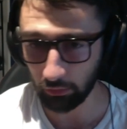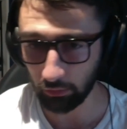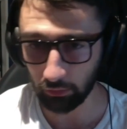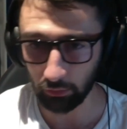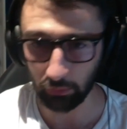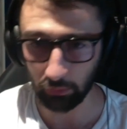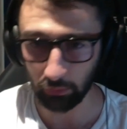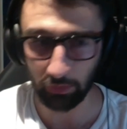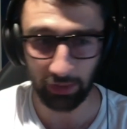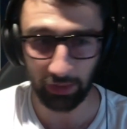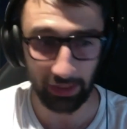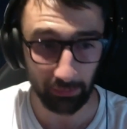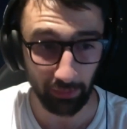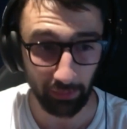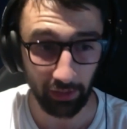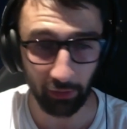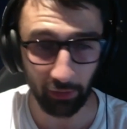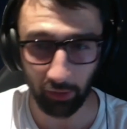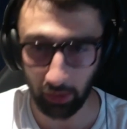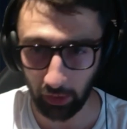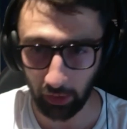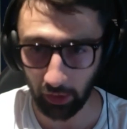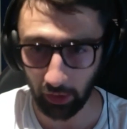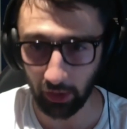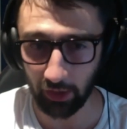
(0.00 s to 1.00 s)
or an email
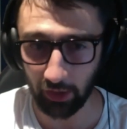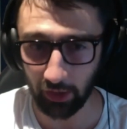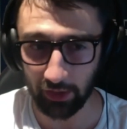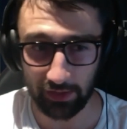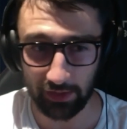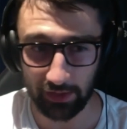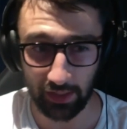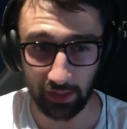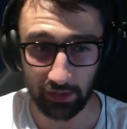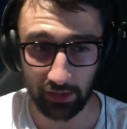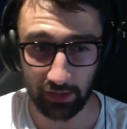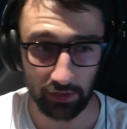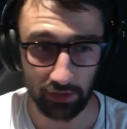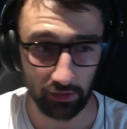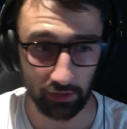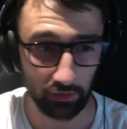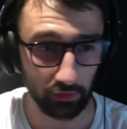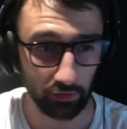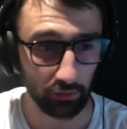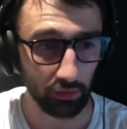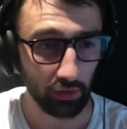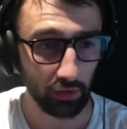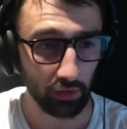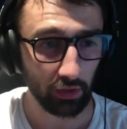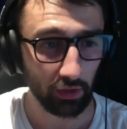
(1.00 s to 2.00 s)
alert sent to
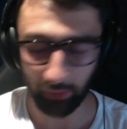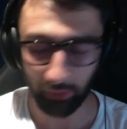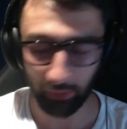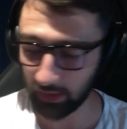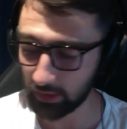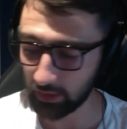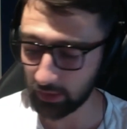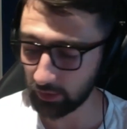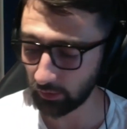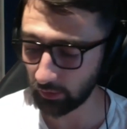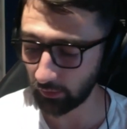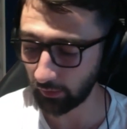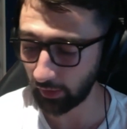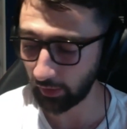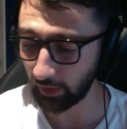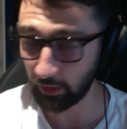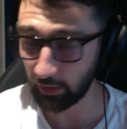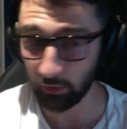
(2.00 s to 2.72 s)
you based on that.